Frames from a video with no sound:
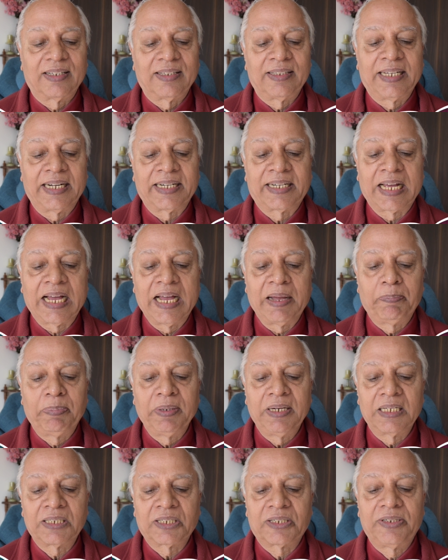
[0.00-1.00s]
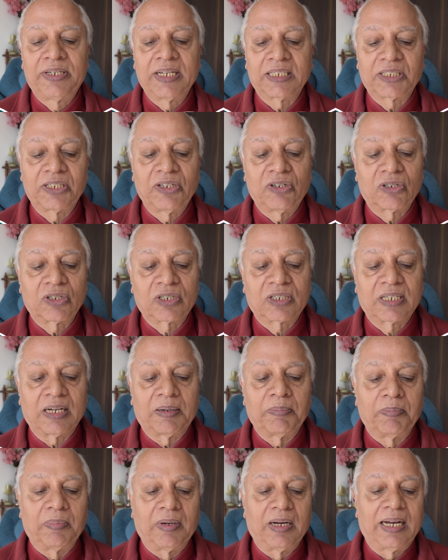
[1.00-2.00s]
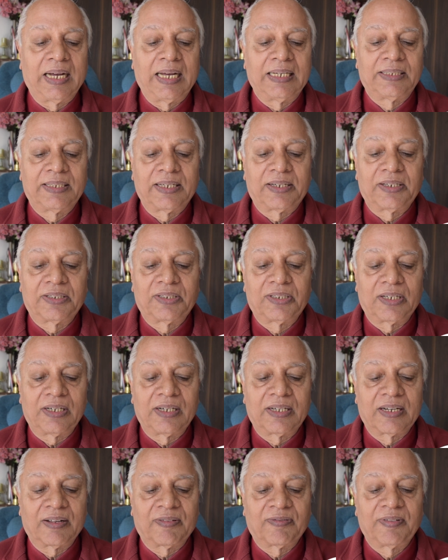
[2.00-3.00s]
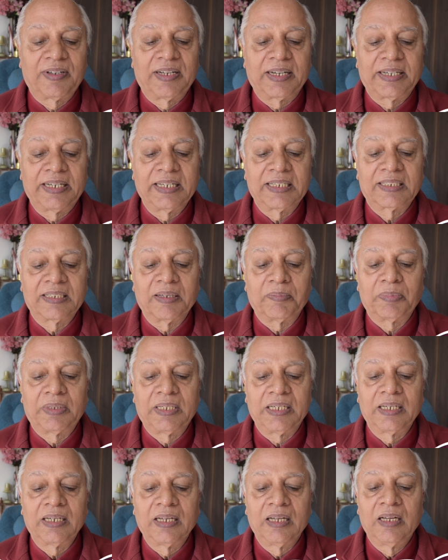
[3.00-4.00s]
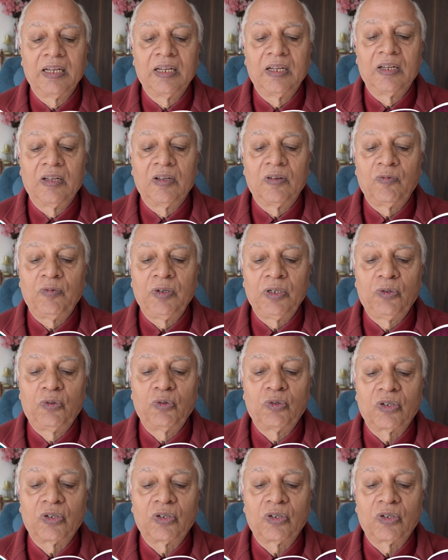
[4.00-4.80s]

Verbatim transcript: that happiness does not come as a result of getting something we do